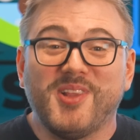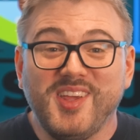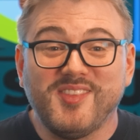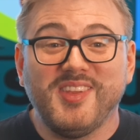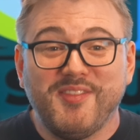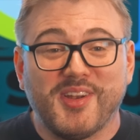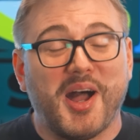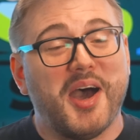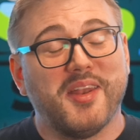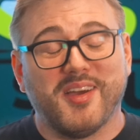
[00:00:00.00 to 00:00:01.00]
Please leave it
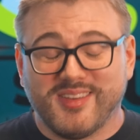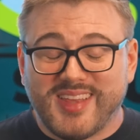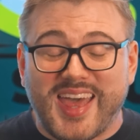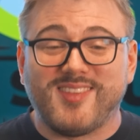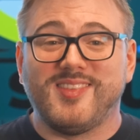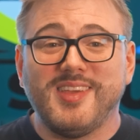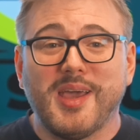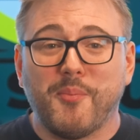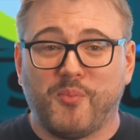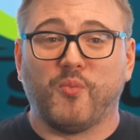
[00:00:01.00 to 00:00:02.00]
on.
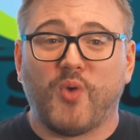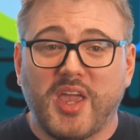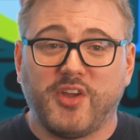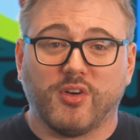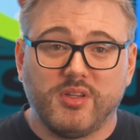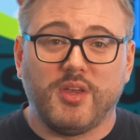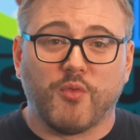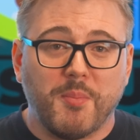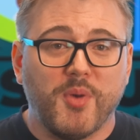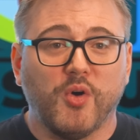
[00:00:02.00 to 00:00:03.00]
SCM regularly
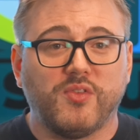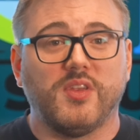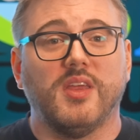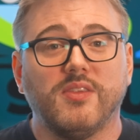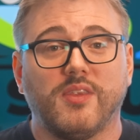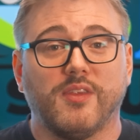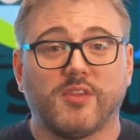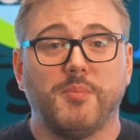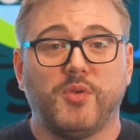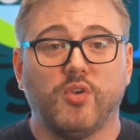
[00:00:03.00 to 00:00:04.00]
remotes into this
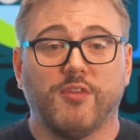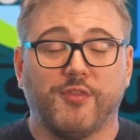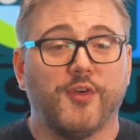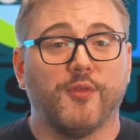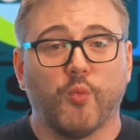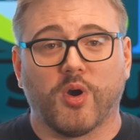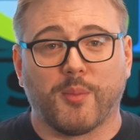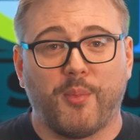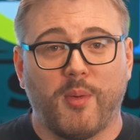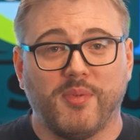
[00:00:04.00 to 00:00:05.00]
computer for
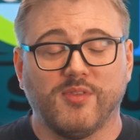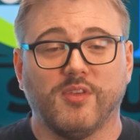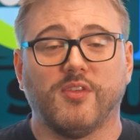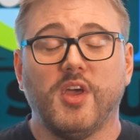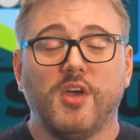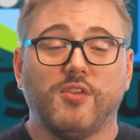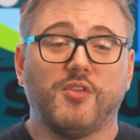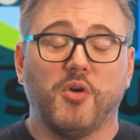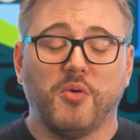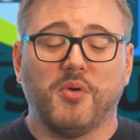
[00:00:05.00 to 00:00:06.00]
work purposes,
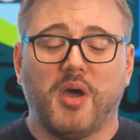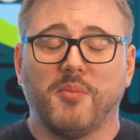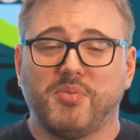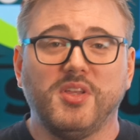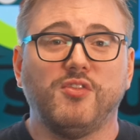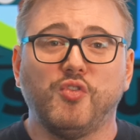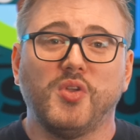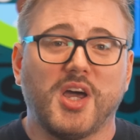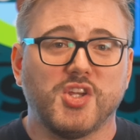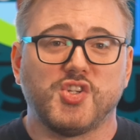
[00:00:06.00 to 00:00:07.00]
so uh, please do
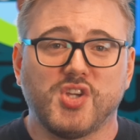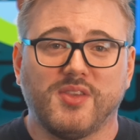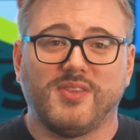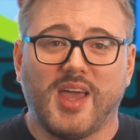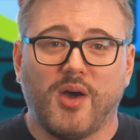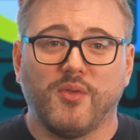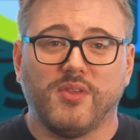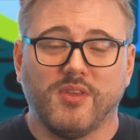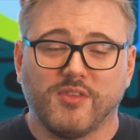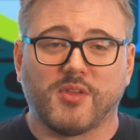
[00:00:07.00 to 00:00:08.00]
not shut
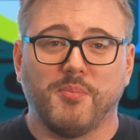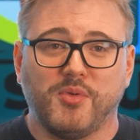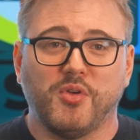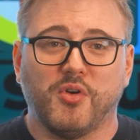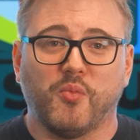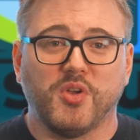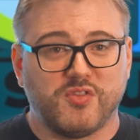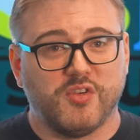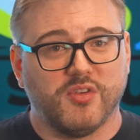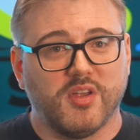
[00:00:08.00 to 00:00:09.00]
down this computer
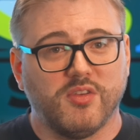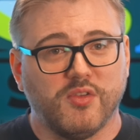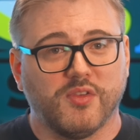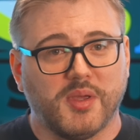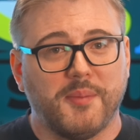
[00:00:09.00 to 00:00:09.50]
once you're done using